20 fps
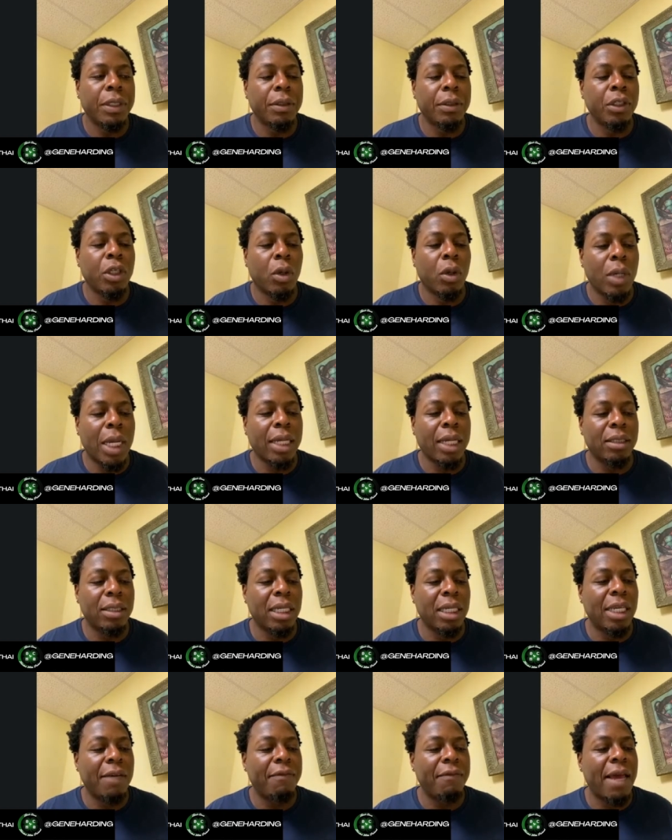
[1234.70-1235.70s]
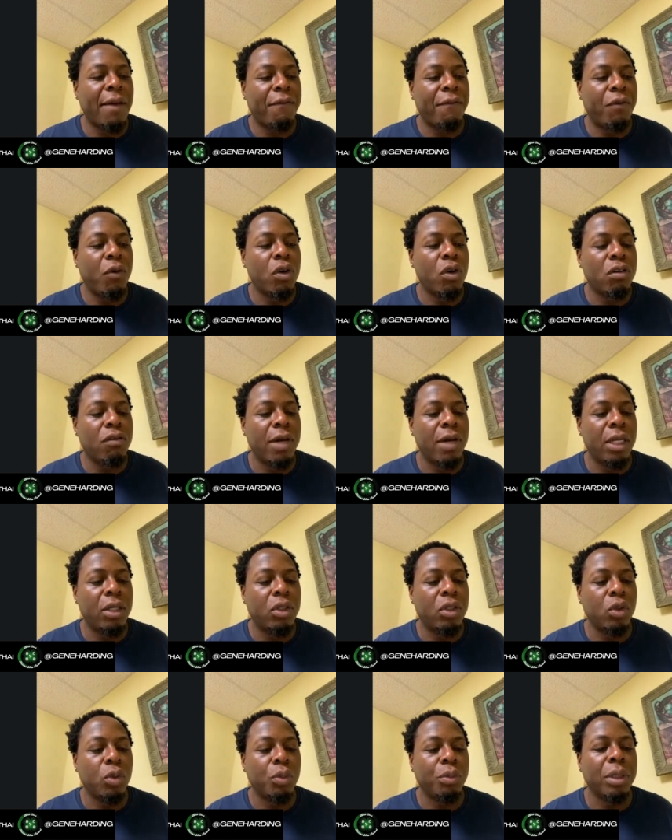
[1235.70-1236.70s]
you know, like I said, give that full credit
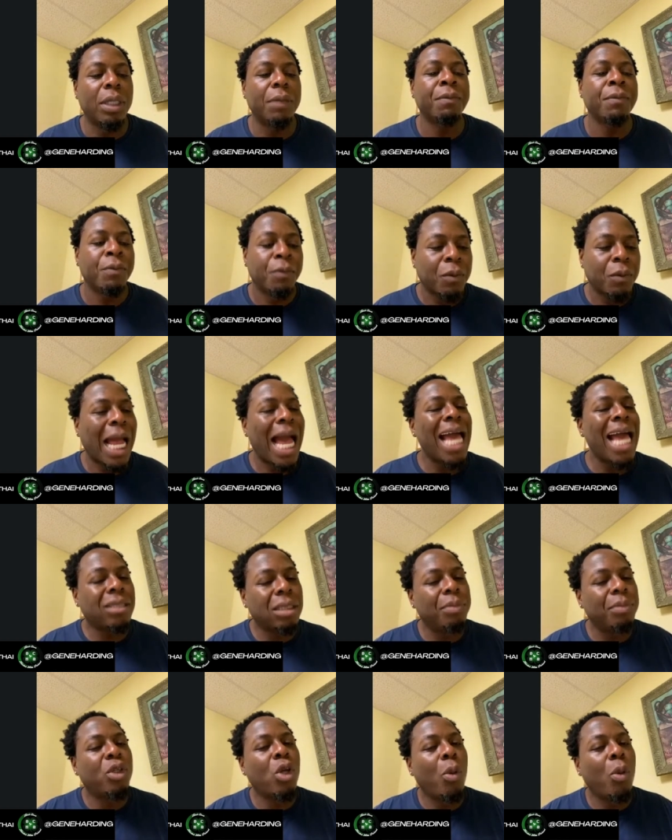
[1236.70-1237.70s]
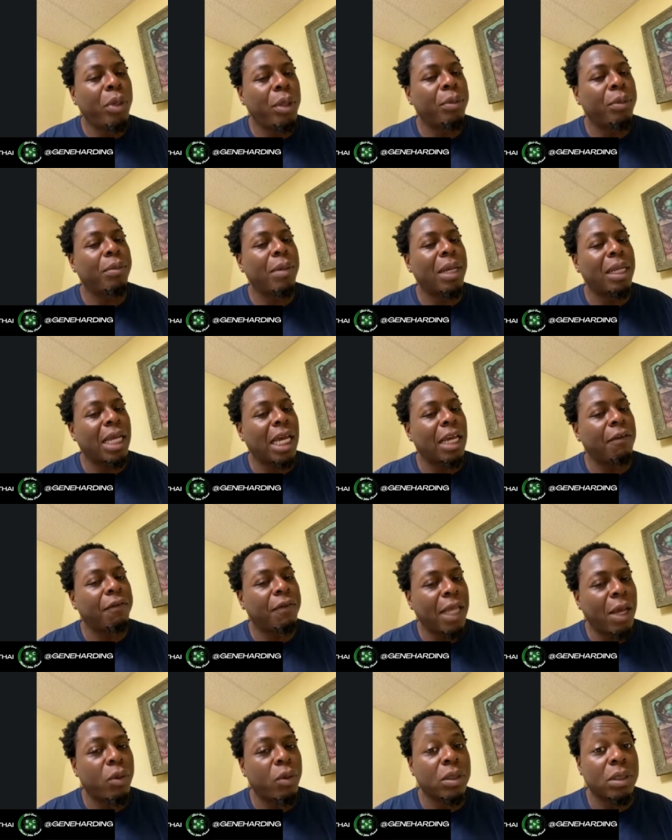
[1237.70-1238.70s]
to. But I had some dope people in my life
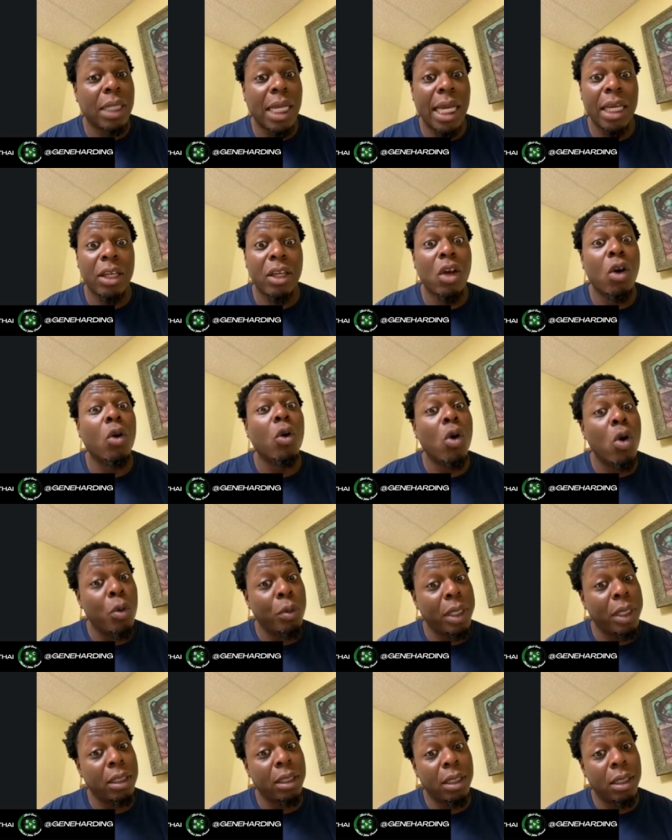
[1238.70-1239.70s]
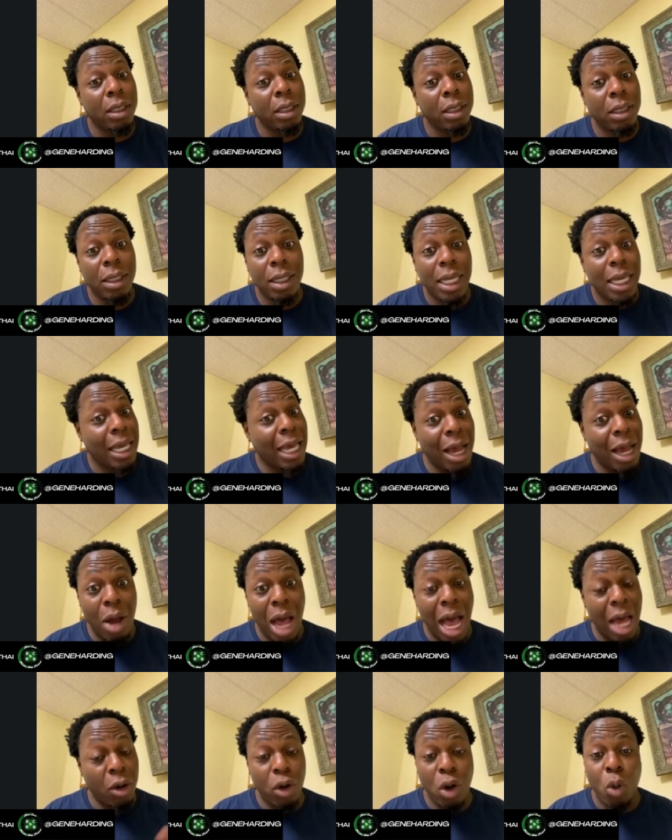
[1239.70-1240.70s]
that was like, yo, homie,
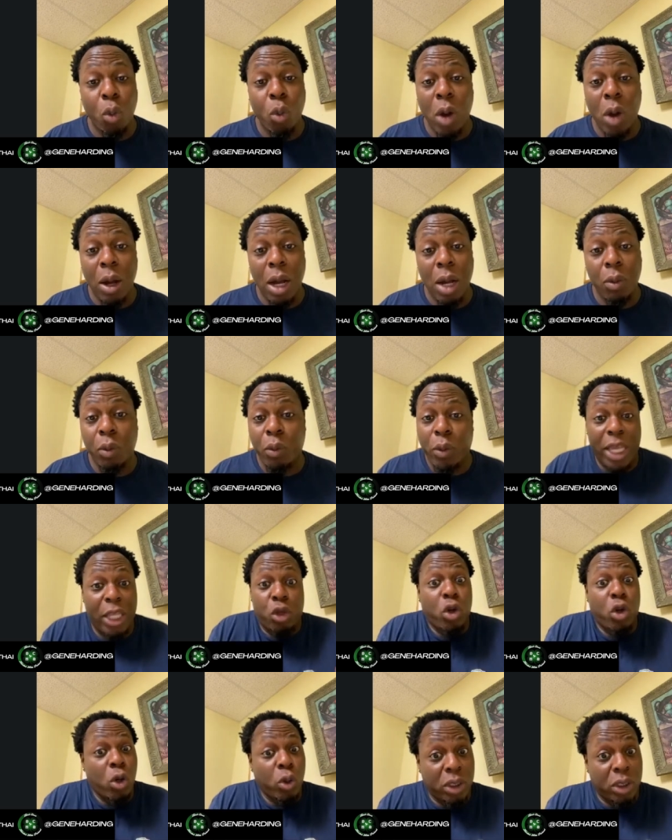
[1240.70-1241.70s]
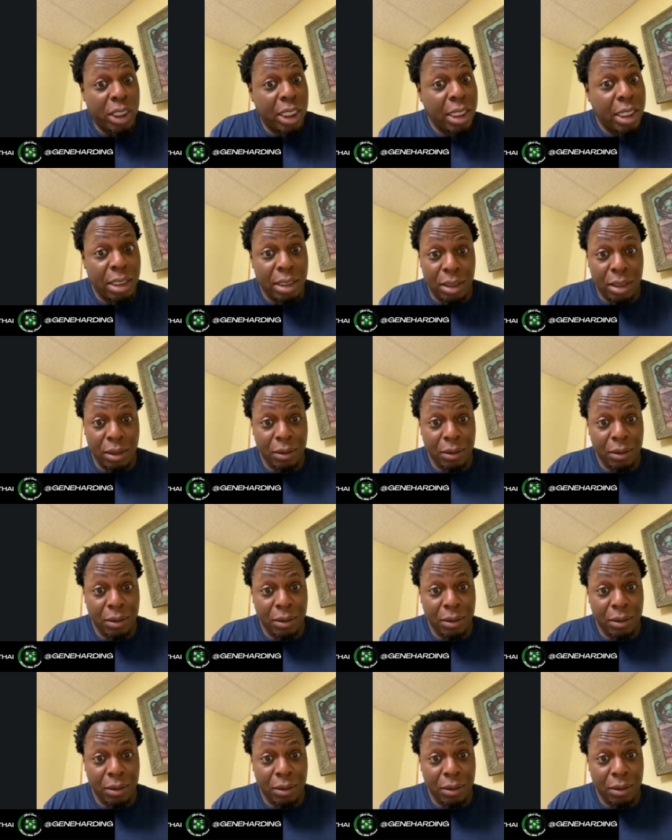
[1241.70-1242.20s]
I don't know when you're going to see it.